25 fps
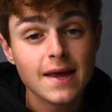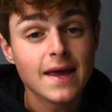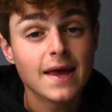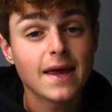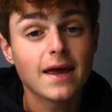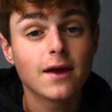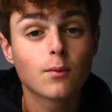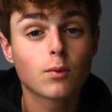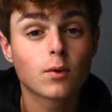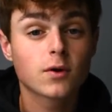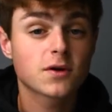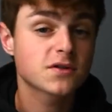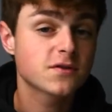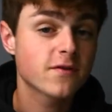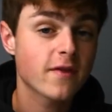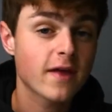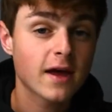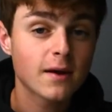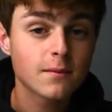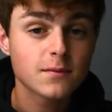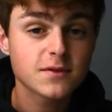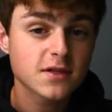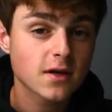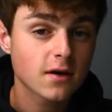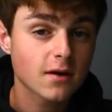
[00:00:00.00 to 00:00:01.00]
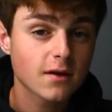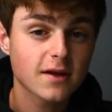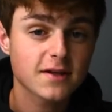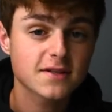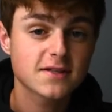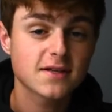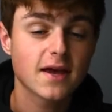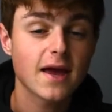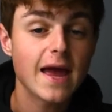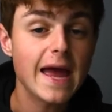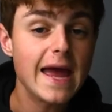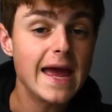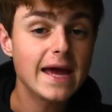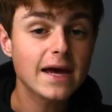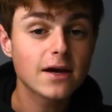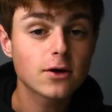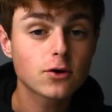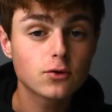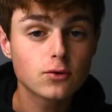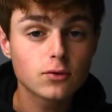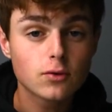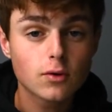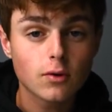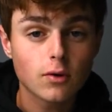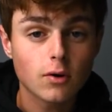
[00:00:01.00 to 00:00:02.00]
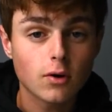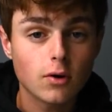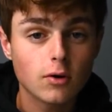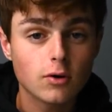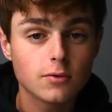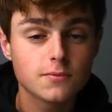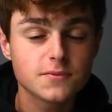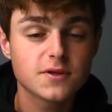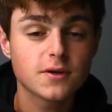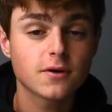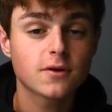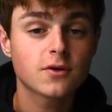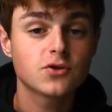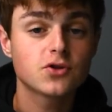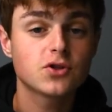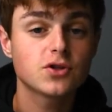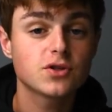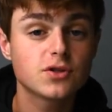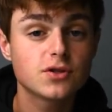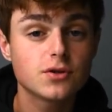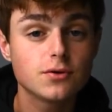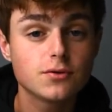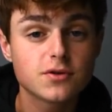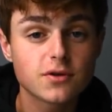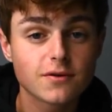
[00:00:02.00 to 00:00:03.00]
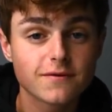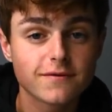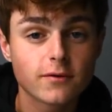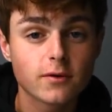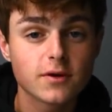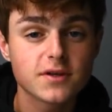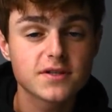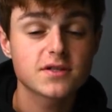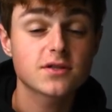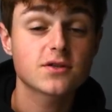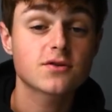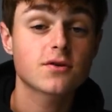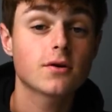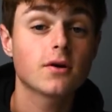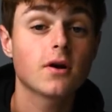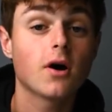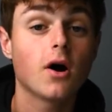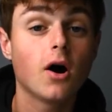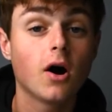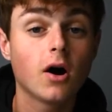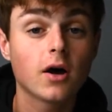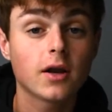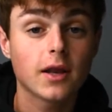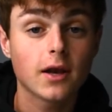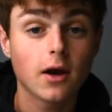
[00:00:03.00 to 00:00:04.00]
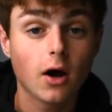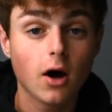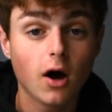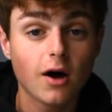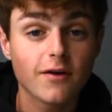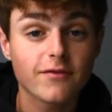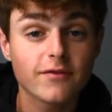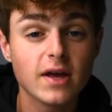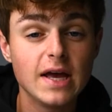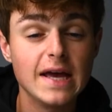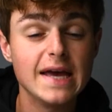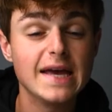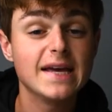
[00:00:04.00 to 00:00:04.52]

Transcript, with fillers: It works with Amazon Alexa and Google Home, so you can just use your voice to turn it on and off.